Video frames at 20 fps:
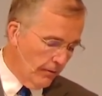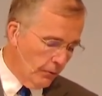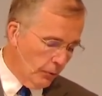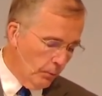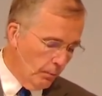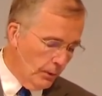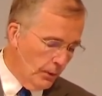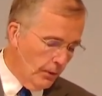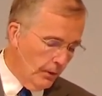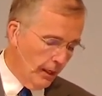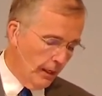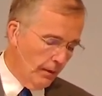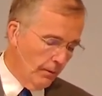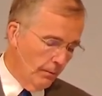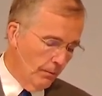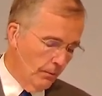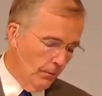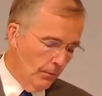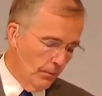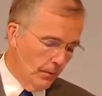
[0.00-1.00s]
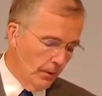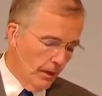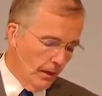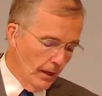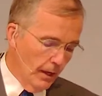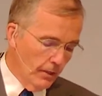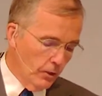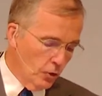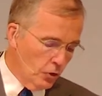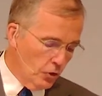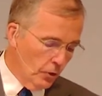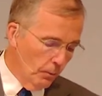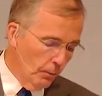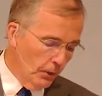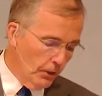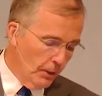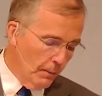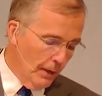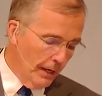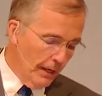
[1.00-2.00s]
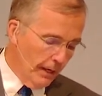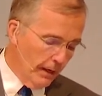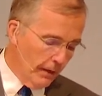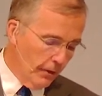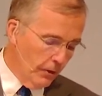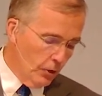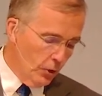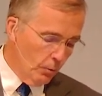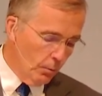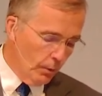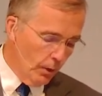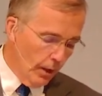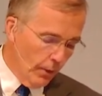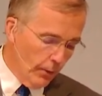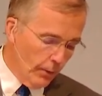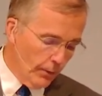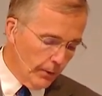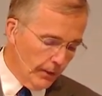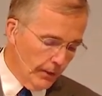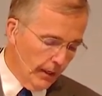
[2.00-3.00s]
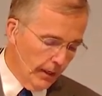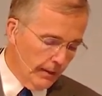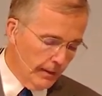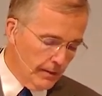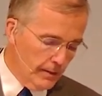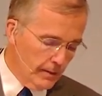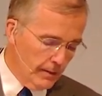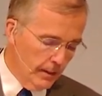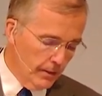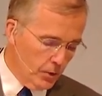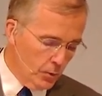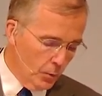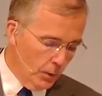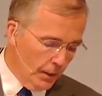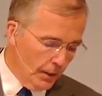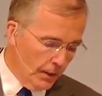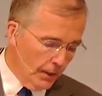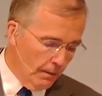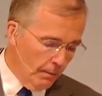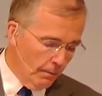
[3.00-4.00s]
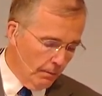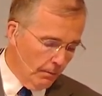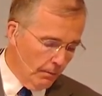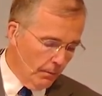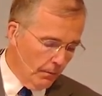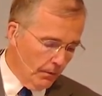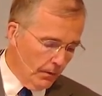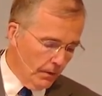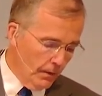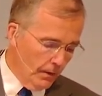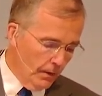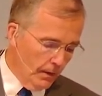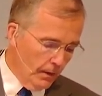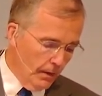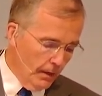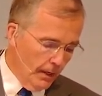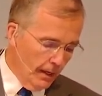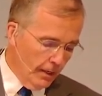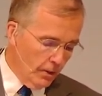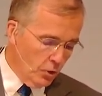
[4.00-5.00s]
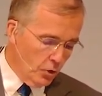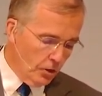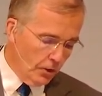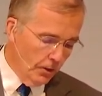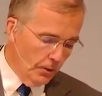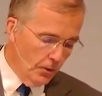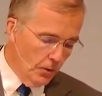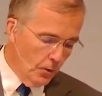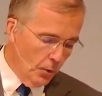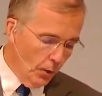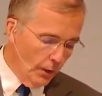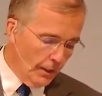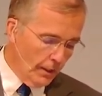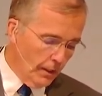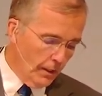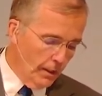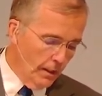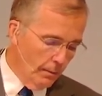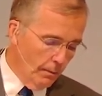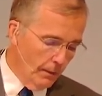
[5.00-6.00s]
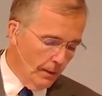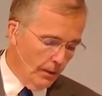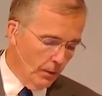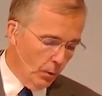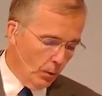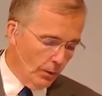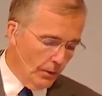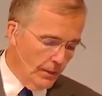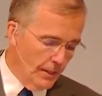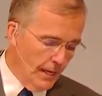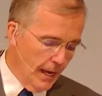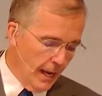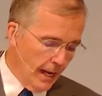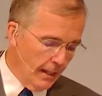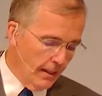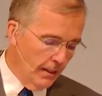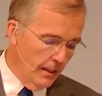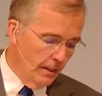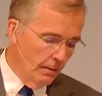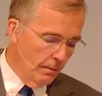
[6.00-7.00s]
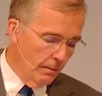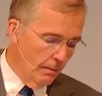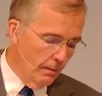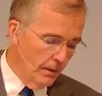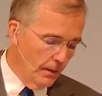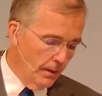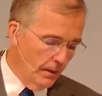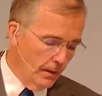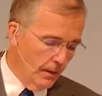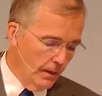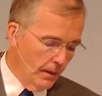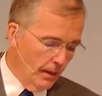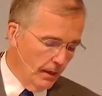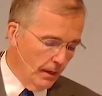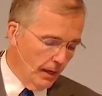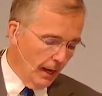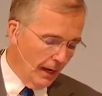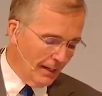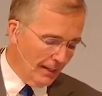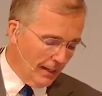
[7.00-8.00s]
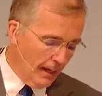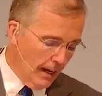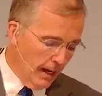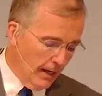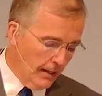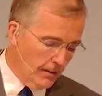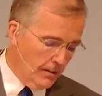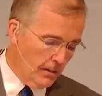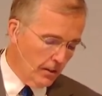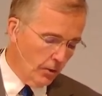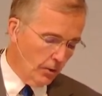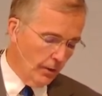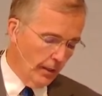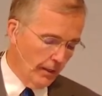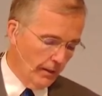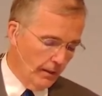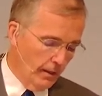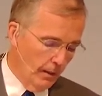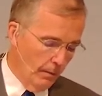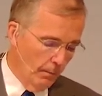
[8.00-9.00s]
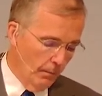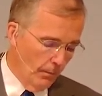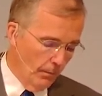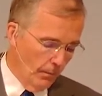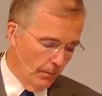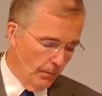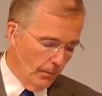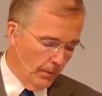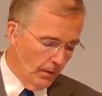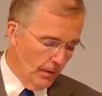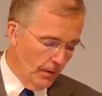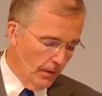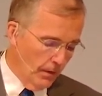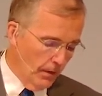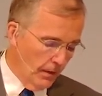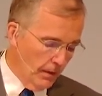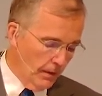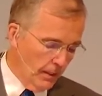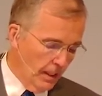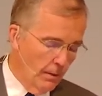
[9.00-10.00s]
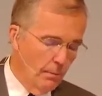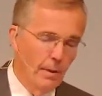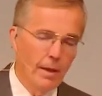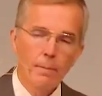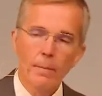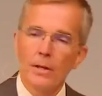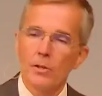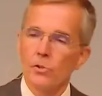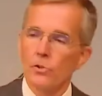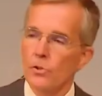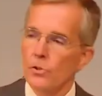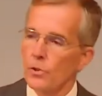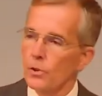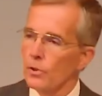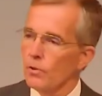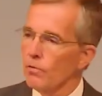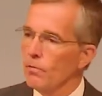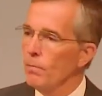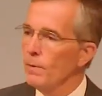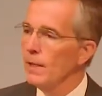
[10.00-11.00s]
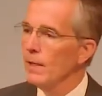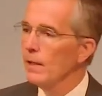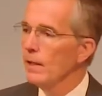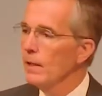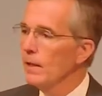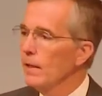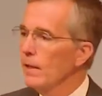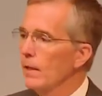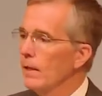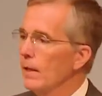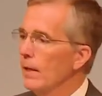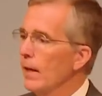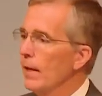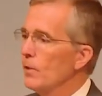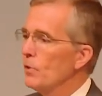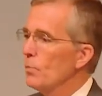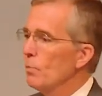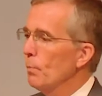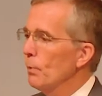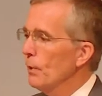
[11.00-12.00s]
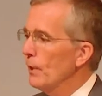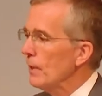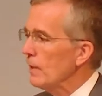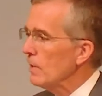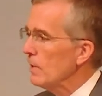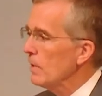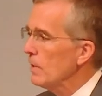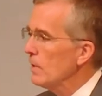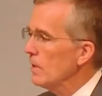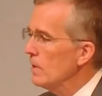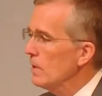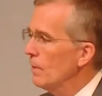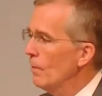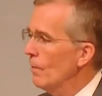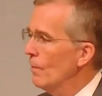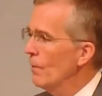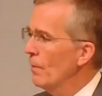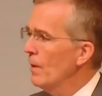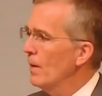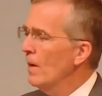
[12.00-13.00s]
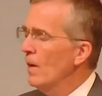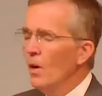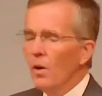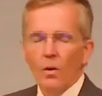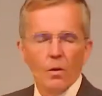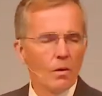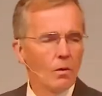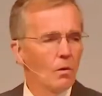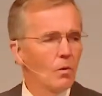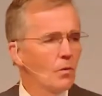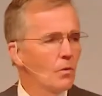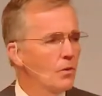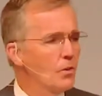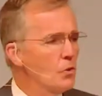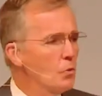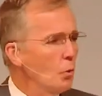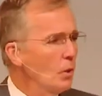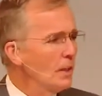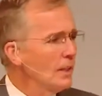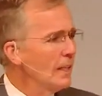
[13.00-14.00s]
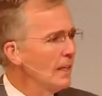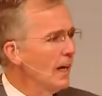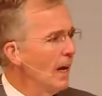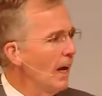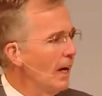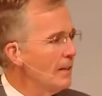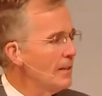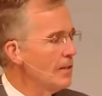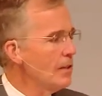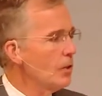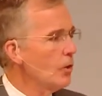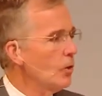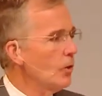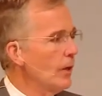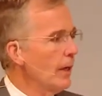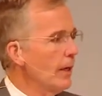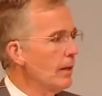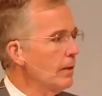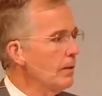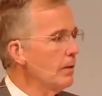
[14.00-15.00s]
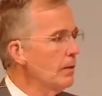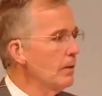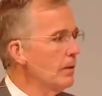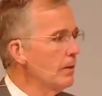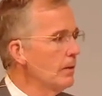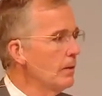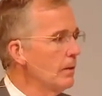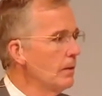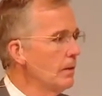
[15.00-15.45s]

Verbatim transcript: and for beauty. And you shall put them on Aaron your brother and on his sons with him. And you shall anoint them and ordain them and consecrate them, that they may serve me as priests. This word consecrate,